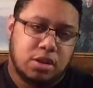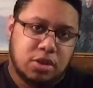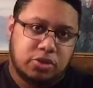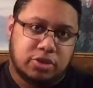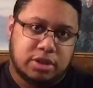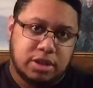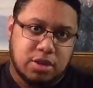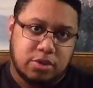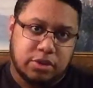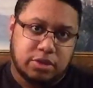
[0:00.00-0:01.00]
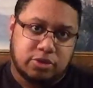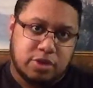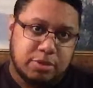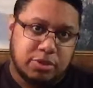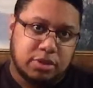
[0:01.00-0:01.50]
just click on the
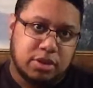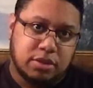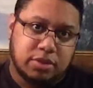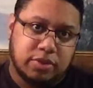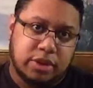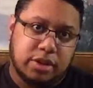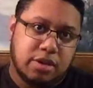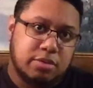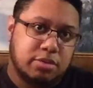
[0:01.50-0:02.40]
description in this video.